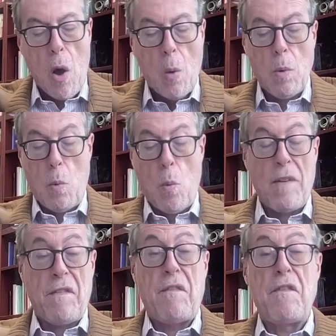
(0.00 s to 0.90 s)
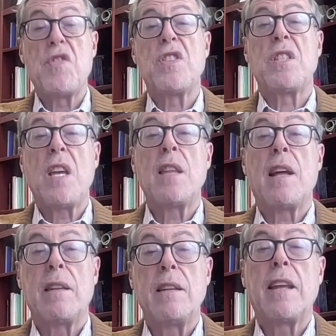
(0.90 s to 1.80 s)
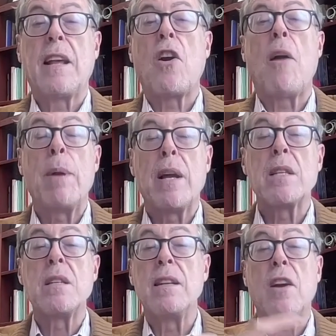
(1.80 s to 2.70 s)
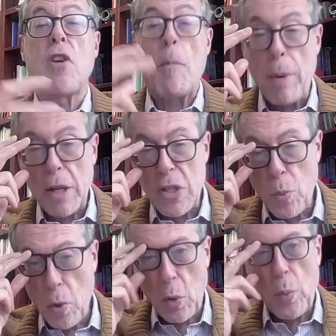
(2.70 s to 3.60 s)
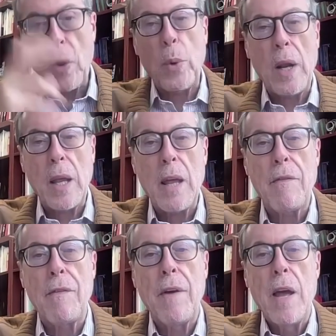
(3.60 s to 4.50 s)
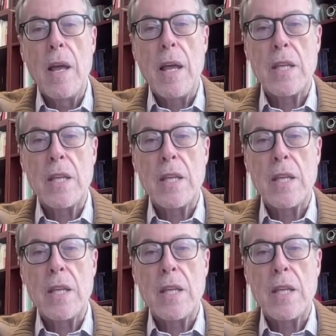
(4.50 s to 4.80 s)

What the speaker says: How we see that in the complex world where we live